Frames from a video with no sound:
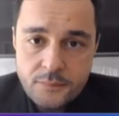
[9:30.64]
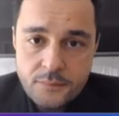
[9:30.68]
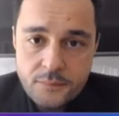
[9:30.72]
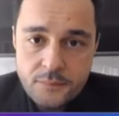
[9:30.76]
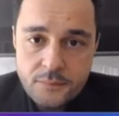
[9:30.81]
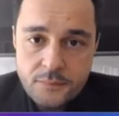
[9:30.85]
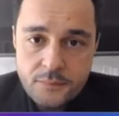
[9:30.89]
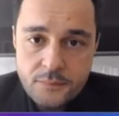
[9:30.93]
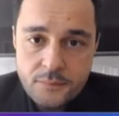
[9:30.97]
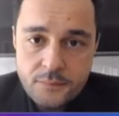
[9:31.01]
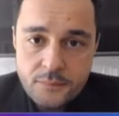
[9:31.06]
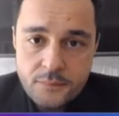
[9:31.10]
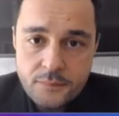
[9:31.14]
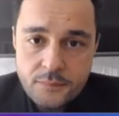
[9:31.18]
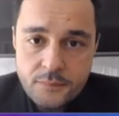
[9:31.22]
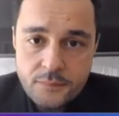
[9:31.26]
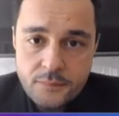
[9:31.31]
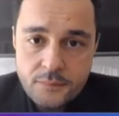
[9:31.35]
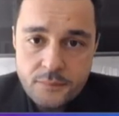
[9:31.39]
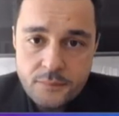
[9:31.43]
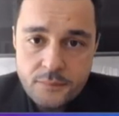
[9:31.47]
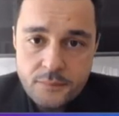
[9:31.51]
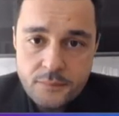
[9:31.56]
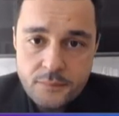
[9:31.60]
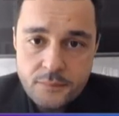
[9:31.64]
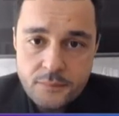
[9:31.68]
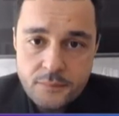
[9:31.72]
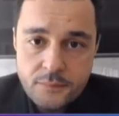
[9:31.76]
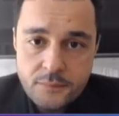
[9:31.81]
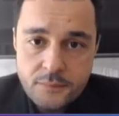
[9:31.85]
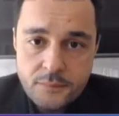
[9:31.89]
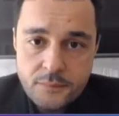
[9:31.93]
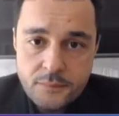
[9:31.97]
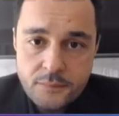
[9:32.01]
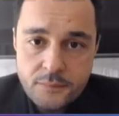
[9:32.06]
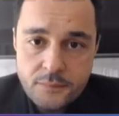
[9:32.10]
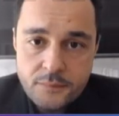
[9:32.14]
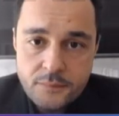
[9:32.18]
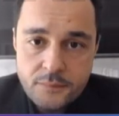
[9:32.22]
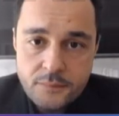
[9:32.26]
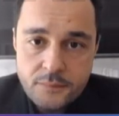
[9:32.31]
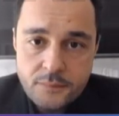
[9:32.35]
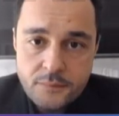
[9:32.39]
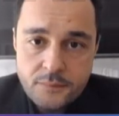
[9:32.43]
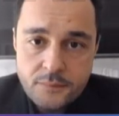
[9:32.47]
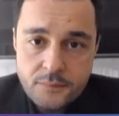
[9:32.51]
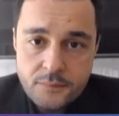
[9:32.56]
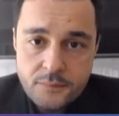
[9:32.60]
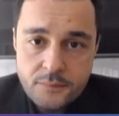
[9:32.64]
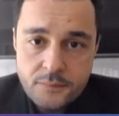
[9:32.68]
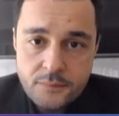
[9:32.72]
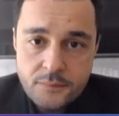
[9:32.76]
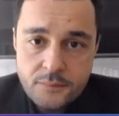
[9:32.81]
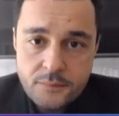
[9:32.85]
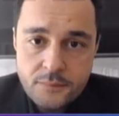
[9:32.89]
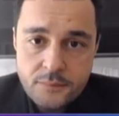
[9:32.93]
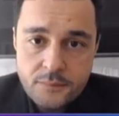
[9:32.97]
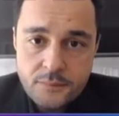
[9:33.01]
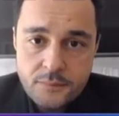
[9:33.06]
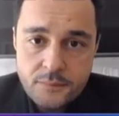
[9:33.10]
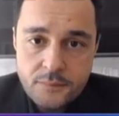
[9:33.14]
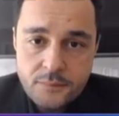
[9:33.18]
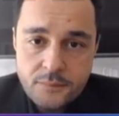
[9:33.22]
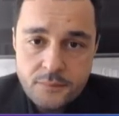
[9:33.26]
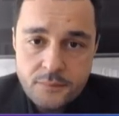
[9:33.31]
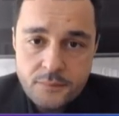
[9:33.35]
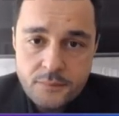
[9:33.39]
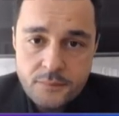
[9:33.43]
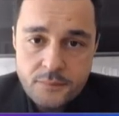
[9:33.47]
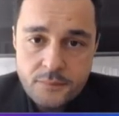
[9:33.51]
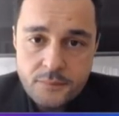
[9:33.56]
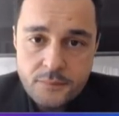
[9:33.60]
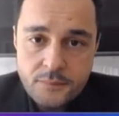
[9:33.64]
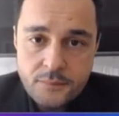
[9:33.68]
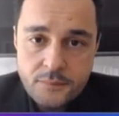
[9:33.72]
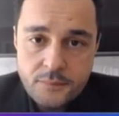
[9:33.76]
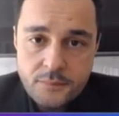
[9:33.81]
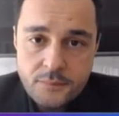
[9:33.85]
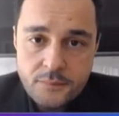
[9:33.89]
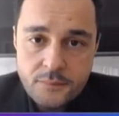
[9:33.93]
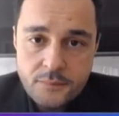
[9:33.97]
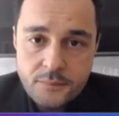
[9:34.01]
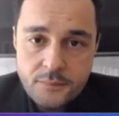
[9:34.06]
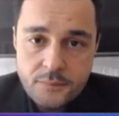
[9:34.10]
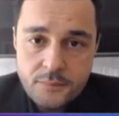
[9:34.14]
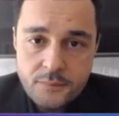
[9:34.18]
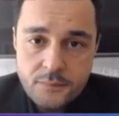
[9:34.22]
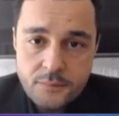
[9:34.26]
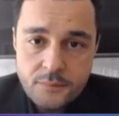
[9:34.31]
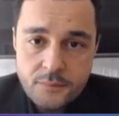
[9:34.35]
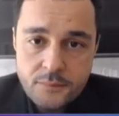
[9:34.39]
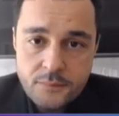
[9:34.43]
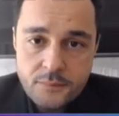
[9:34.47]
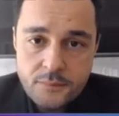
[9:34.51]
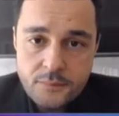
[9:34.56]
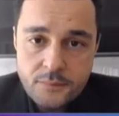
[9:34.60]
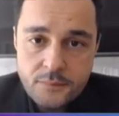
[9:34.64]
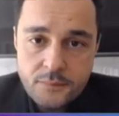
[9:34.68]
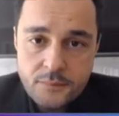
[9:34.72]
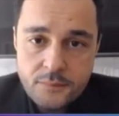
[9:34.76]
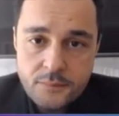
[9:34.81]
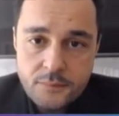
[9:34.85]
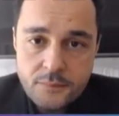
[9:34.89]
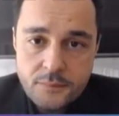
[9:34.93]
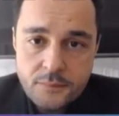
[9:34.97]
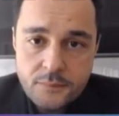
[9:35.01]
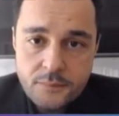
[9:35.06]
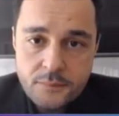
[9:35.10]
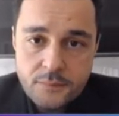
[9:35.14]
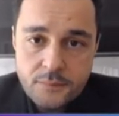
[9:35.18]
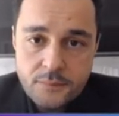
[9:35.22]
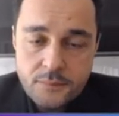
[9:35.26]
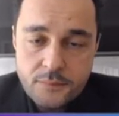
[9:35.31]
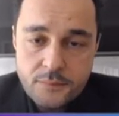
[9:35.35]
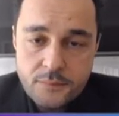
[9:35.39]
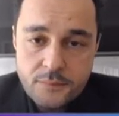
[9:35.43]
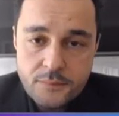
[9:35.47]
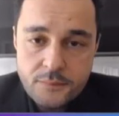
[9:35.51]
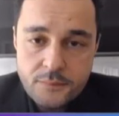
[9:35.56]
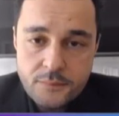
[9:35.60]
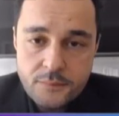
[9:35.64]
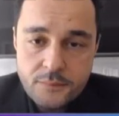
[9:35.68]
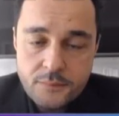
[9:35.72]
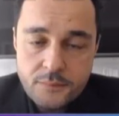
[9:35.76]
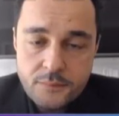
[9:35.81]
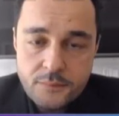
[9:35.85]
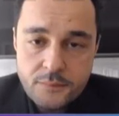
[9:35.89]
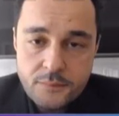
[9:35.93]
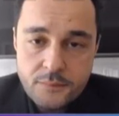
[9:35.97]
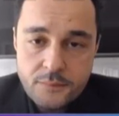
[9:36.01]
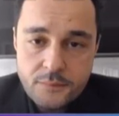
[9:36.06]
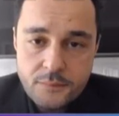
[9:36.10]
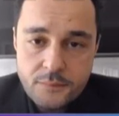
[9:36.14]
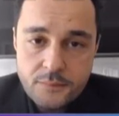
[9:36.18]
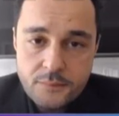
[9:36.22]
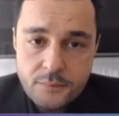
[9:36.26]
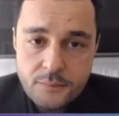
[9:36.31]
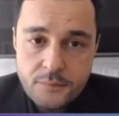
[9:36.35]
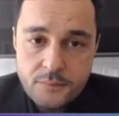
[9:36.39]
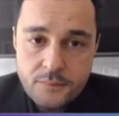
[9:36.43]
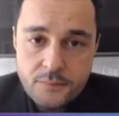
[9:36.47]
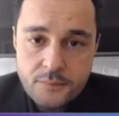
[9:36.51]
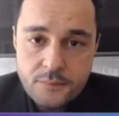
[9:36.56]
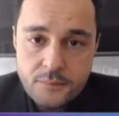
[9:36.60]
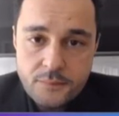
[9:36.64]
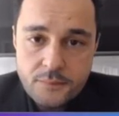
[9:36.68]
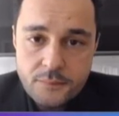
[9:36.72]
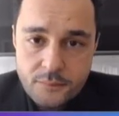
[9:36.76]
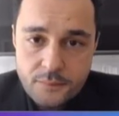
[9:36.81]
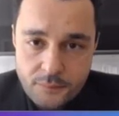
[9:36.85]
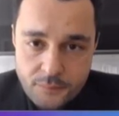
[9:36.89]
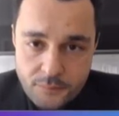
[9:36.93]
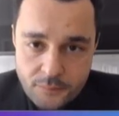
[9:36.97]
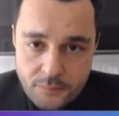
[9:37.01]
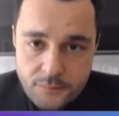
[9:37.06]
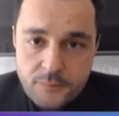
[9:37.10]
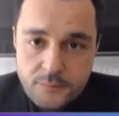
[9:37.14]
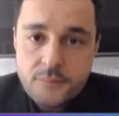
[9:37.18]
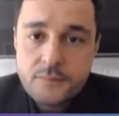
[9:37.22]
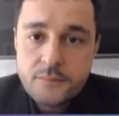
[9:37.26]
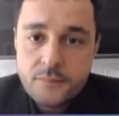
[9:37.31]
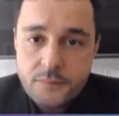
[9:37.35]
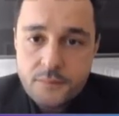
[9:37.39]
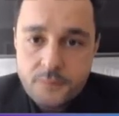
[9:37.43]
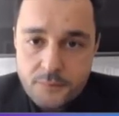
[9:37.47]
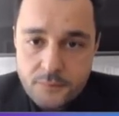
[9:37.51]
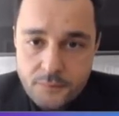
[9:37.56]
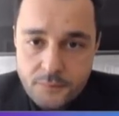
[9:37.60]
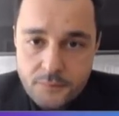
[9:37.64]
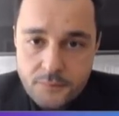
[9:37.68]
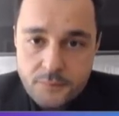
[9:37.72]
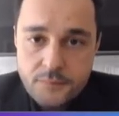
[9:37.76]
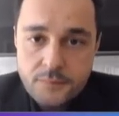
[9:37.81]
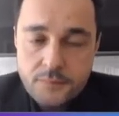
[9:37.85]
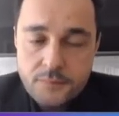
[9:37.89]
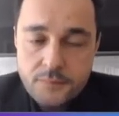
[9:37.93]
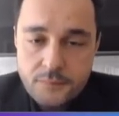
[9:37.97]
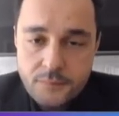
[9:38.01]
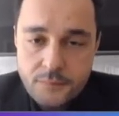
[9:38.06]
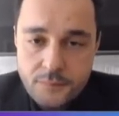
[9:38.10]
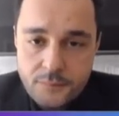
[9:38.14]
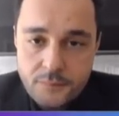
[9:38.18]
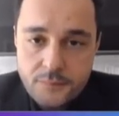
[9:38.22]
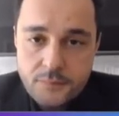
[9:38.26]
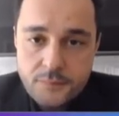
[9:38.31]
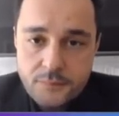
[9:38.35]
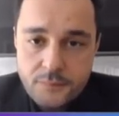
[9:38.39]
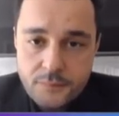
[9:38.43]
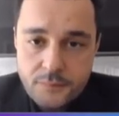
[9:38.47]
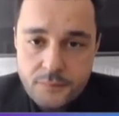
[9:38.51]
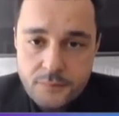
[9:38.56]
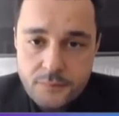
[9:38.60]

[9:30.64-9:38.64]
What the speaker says: No words are spoken by the person on screen.